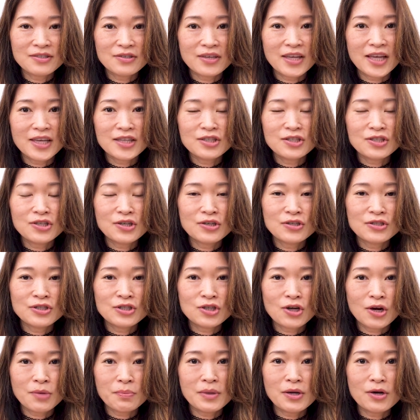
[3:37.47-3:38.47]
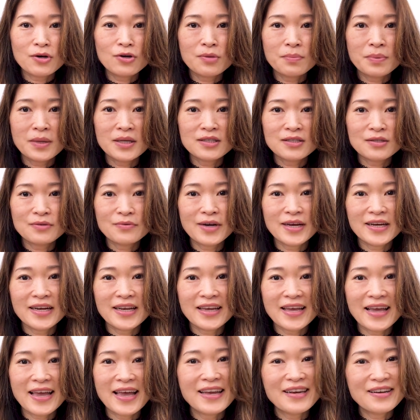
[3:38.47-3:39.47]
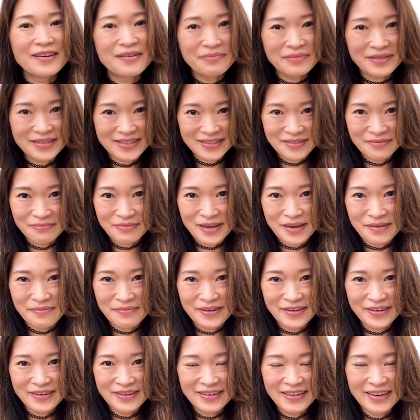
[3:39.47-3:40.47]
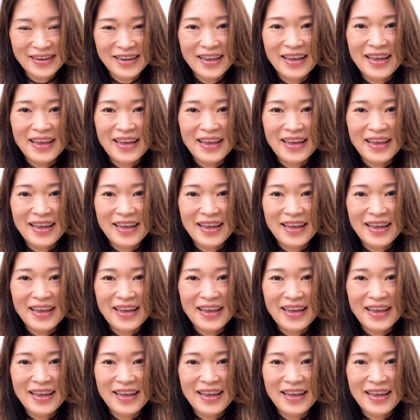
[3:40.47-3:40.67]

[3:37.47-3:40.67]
So get your Sharpie or your pencil ready and your piece of paper